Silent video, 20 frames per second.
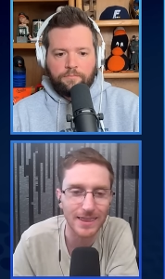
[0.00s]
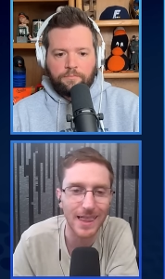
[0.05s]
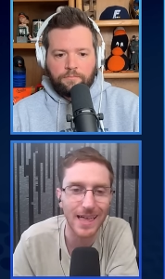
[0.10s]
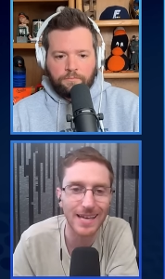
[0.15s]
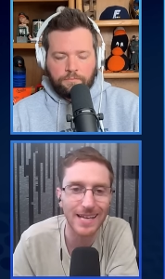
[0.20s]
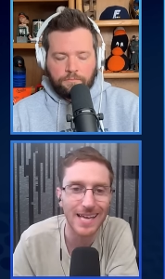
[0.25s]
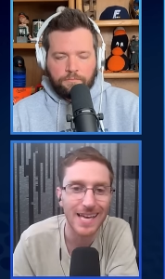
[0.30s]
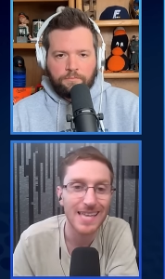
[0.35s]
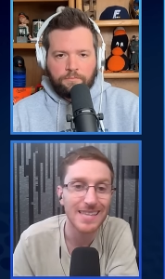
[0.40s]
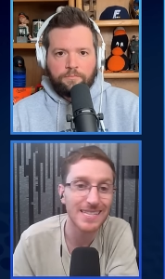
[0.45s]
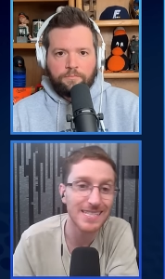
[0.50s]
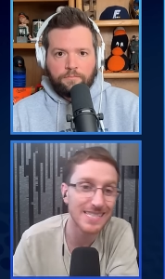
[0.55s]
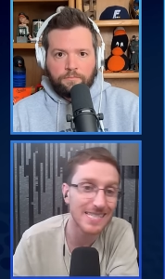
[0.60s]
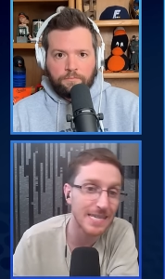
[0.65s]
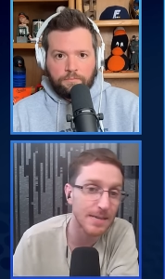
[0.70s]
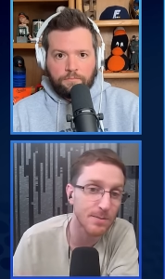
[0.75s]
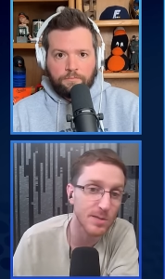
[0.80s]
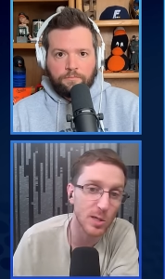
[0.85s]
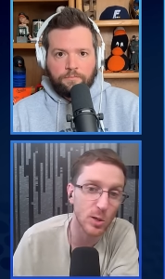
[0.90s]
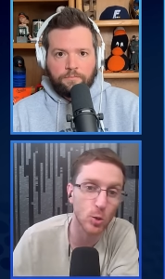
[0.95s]
Speaker 1: Like the
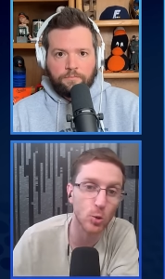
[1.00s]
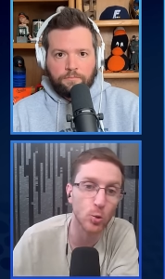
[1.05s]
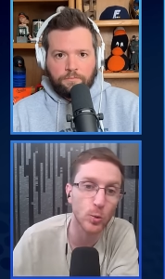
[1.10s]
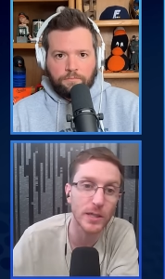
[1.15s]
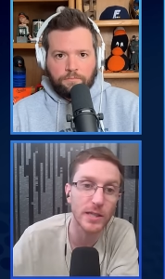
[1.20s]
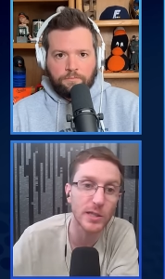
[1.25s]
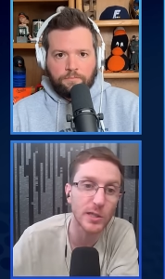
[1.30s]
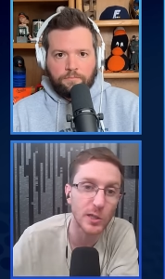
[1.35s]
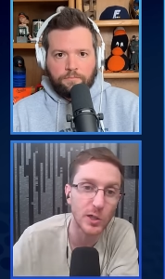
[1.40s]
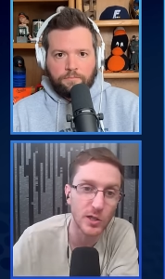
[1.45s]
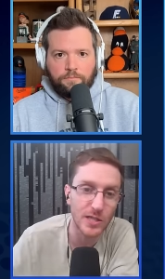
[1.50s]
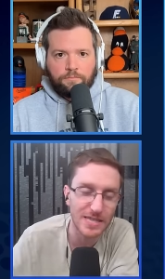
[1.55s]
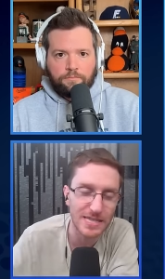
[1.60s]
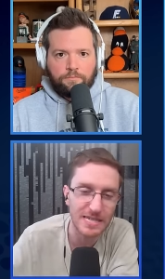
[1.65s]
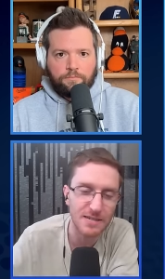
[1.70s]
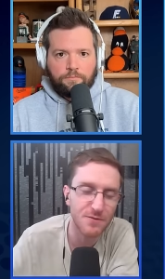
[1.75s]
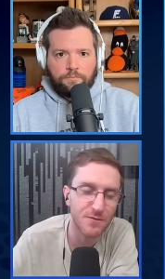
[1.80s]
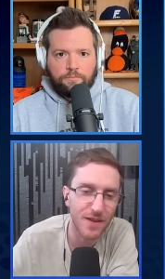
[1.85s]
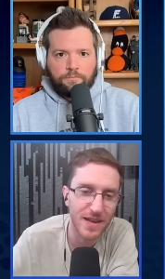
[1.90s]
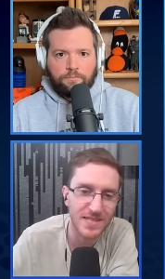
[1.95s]
teams that are really good
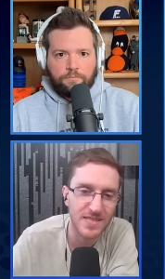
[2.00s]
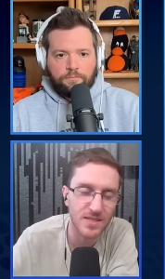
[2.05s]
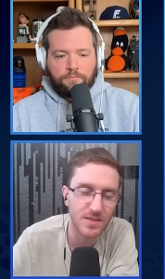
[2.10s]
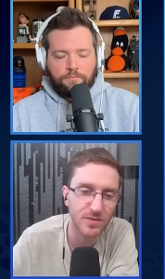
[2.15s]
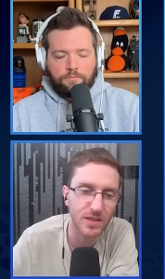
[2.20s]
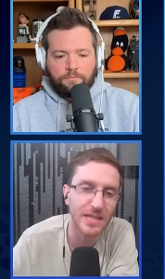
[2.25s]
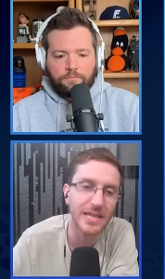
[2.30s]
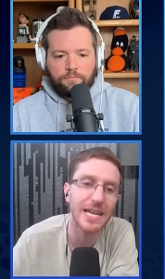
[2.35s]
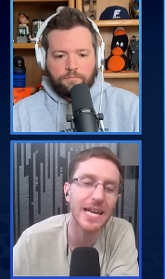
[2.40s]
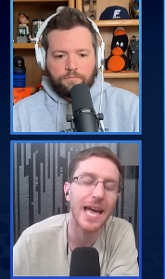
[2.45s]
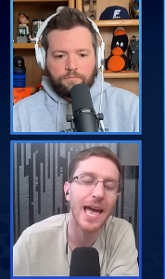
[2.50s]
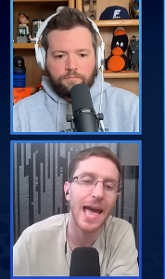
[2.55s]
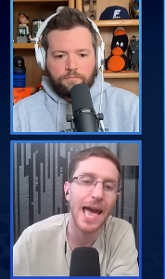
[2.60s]
defensively